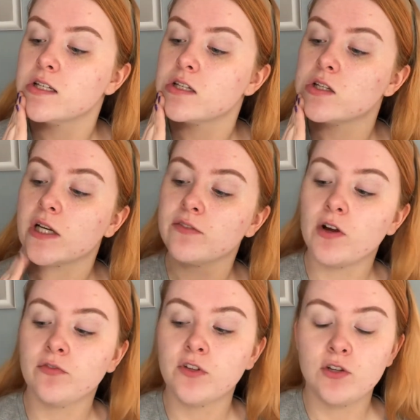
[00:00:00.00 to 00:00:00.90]
So I've
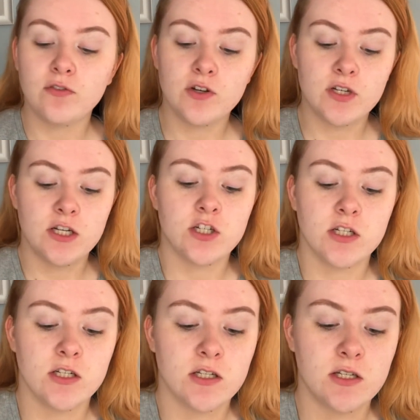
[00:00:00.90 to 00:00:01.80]
got a few
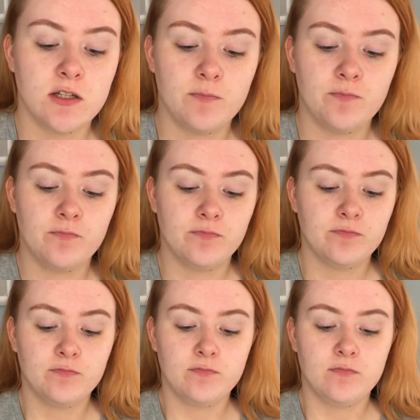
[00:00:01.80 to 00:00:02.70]
foundations
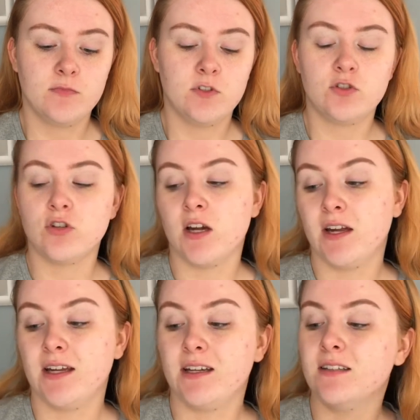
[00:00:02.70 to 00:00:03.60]
to
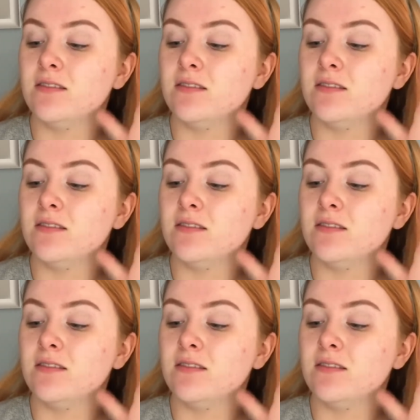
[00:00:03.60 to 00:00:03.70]
try.